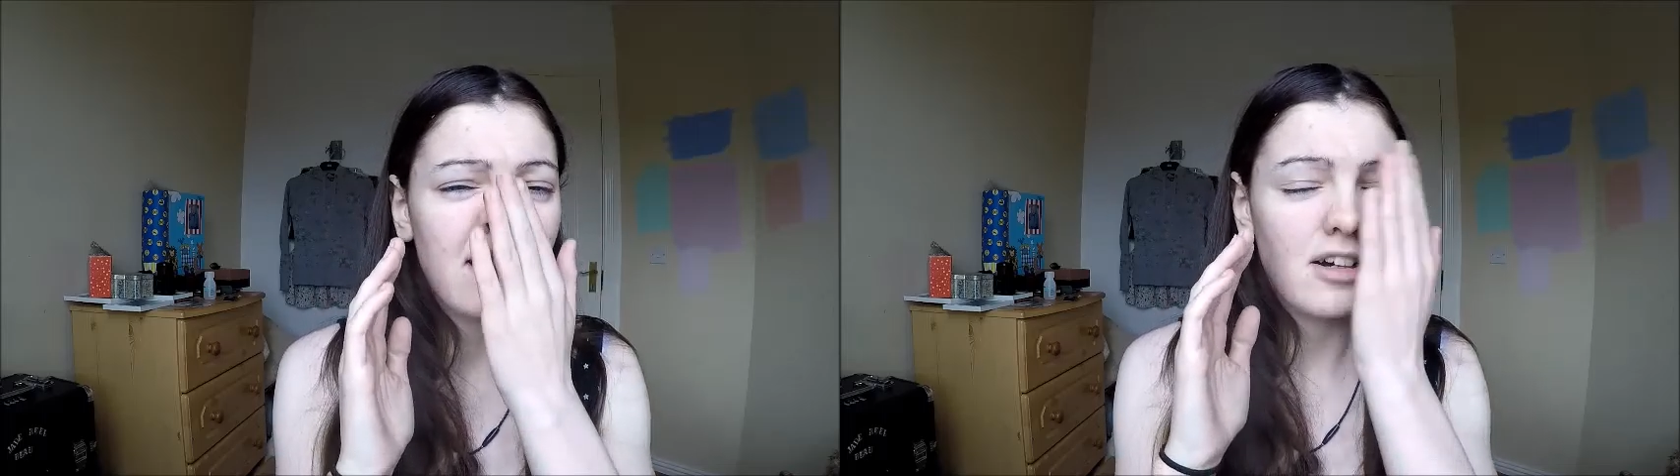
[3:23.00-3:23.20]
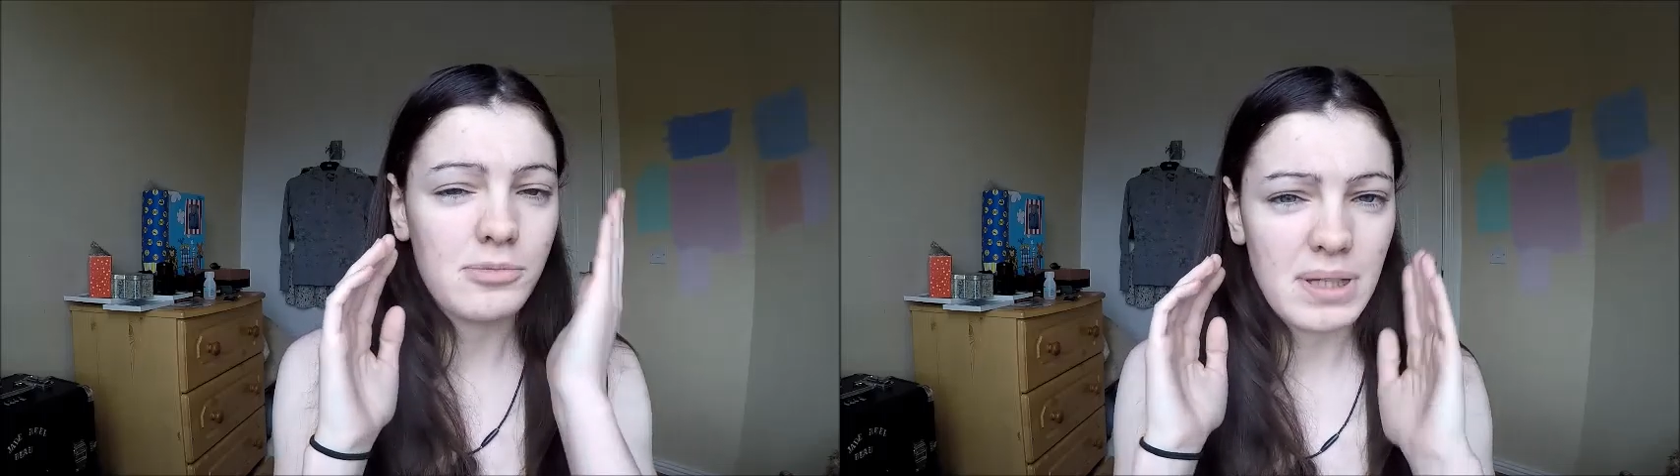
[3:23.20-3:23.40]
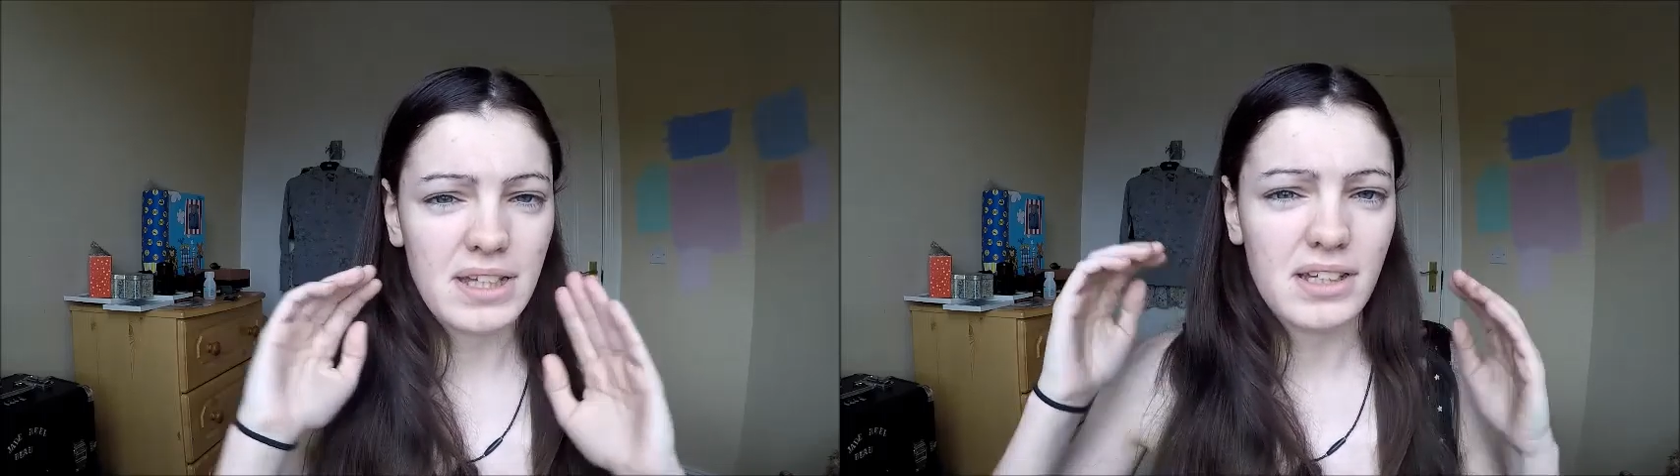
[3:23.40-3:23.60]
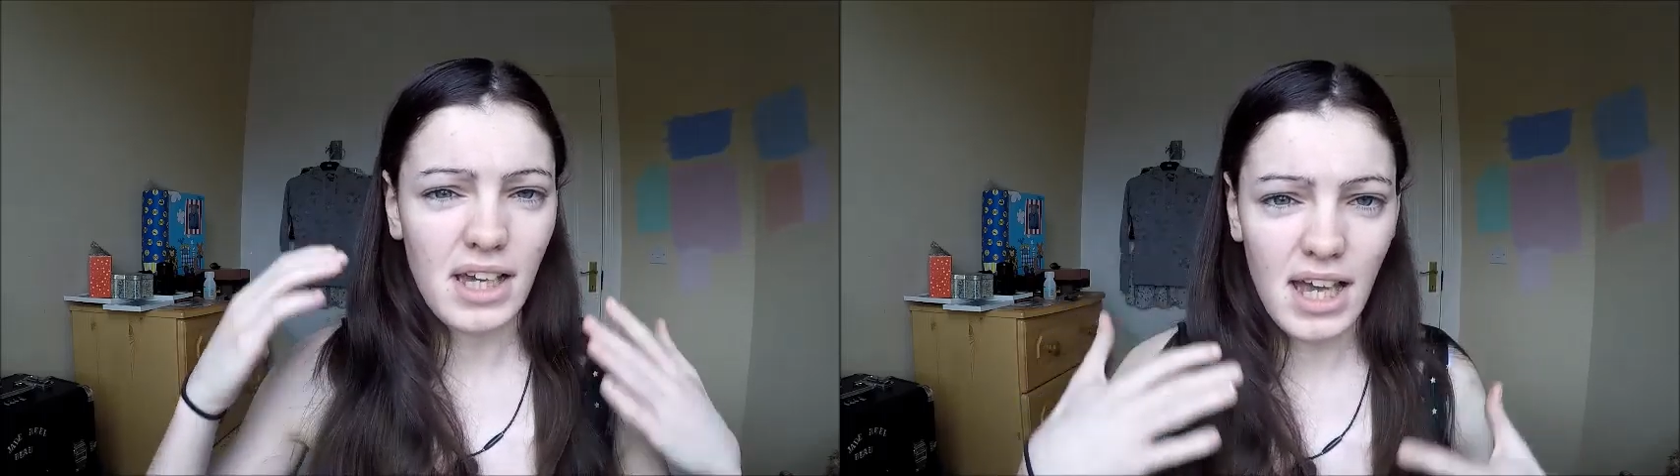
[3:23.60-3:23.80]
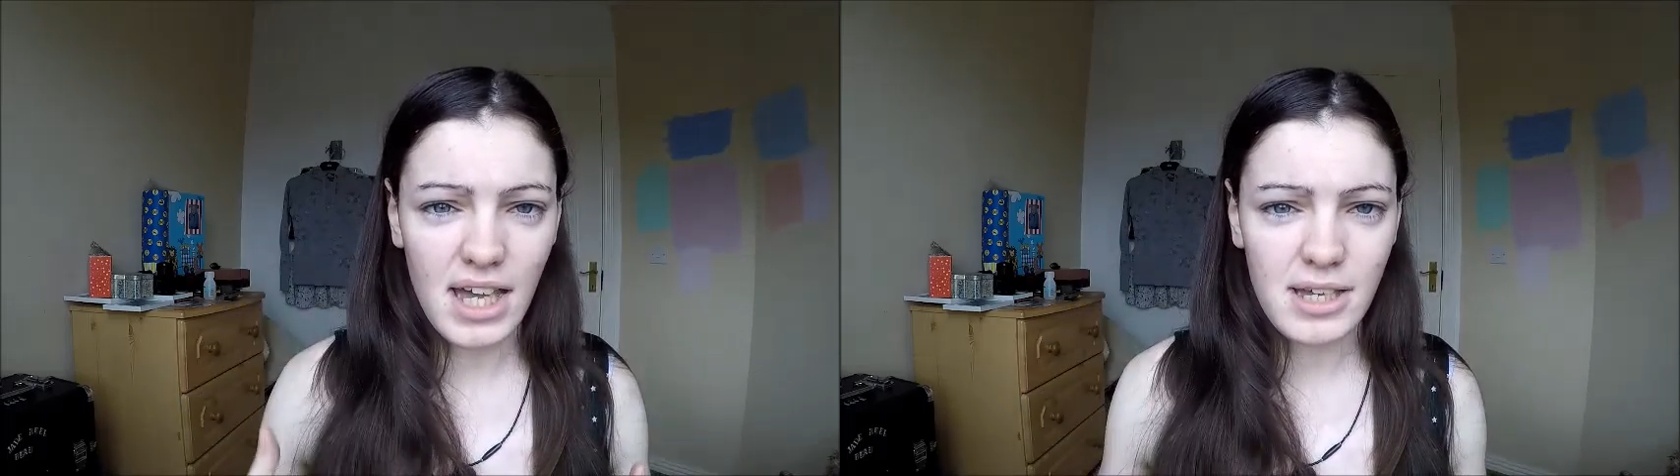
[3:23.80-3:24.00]
of being
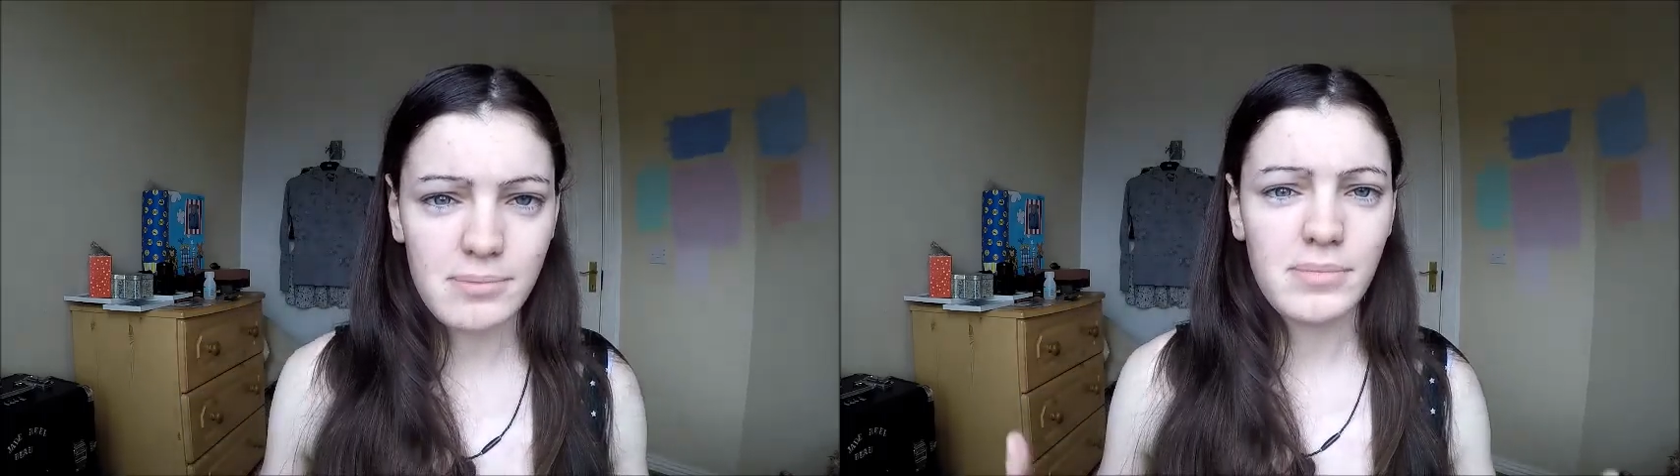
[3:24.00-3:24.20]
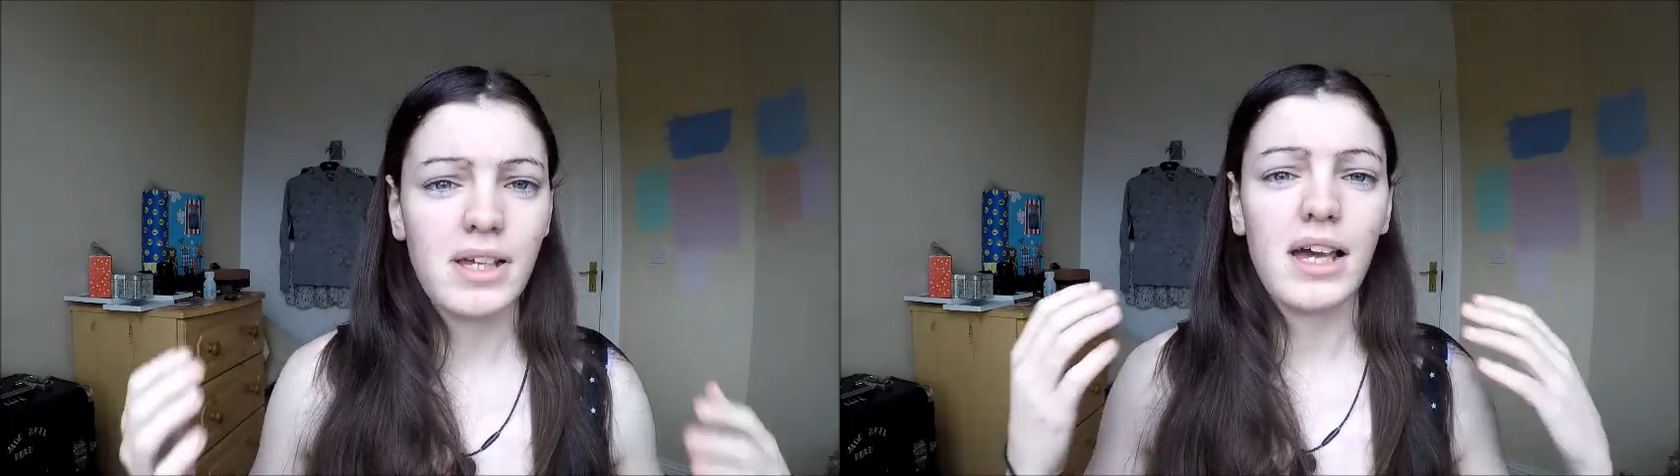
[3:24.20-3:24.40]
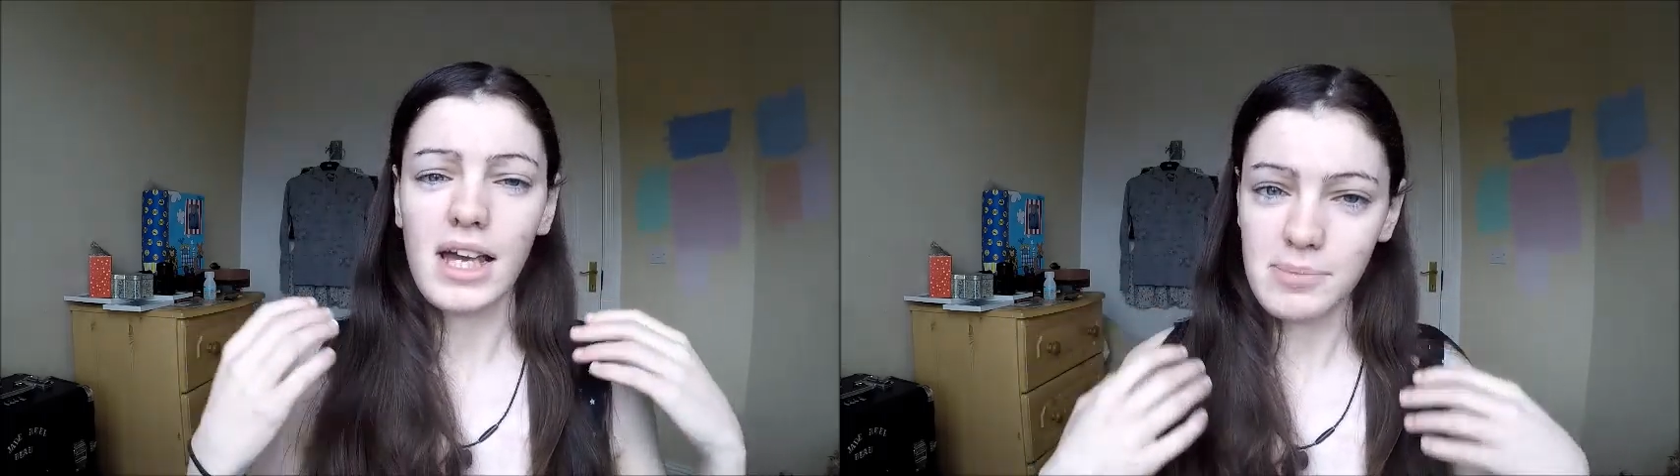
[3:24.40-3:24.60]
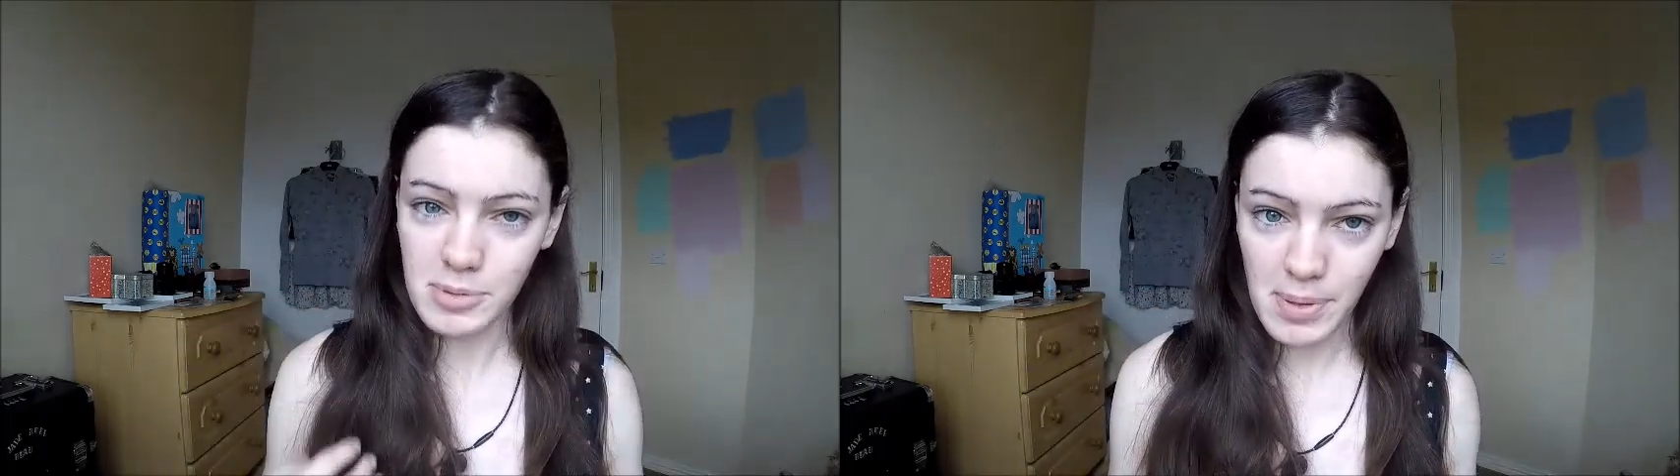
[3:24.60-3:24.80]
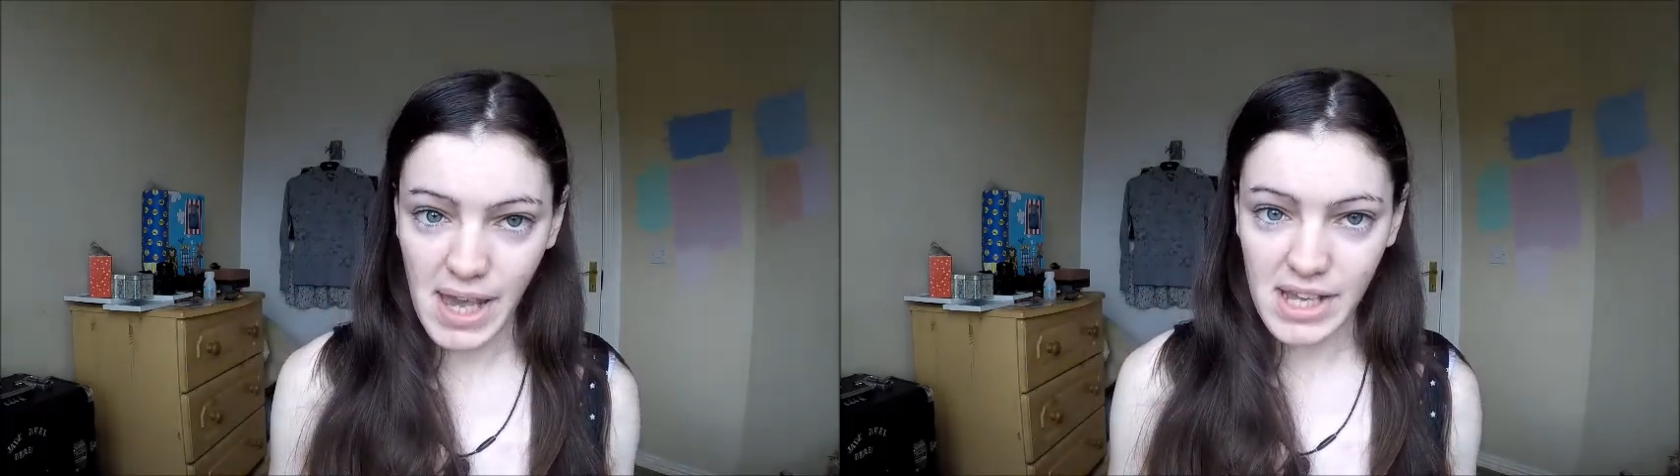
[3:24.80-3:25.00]
calm and
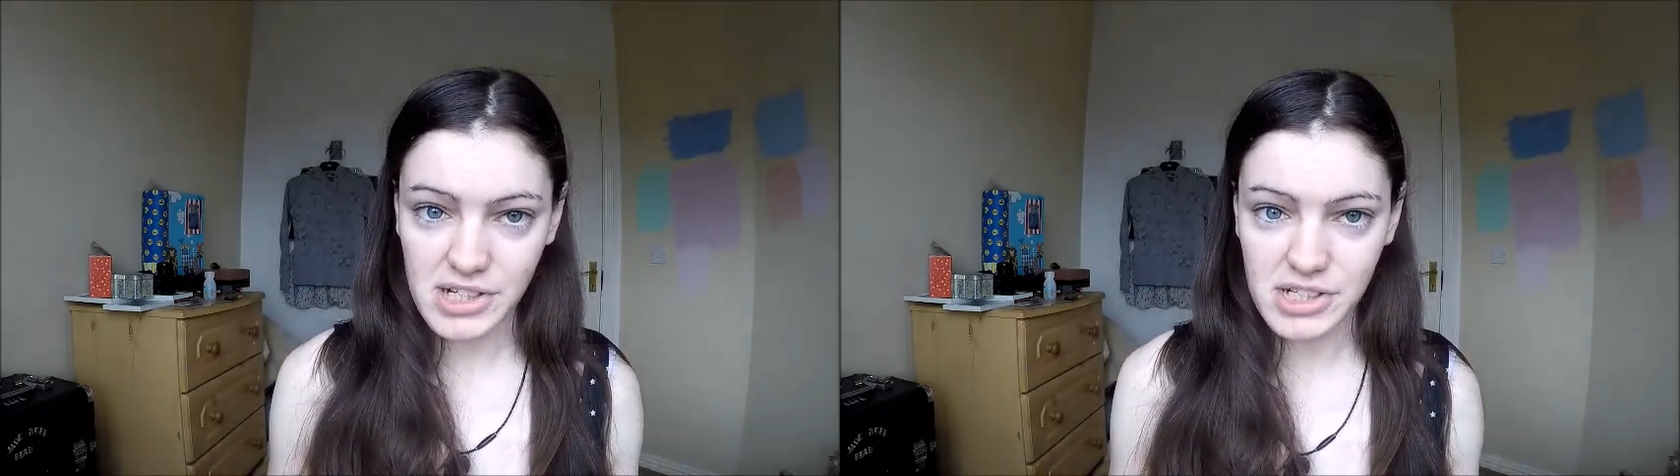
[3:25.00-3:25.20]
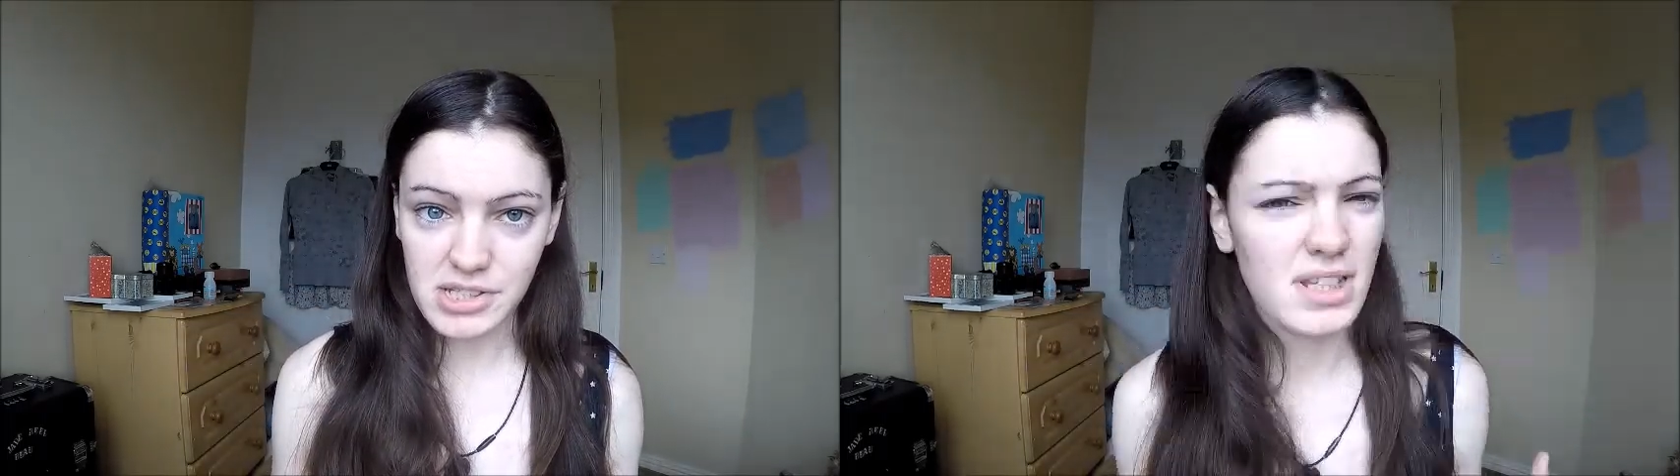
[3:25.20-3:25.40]
prepared.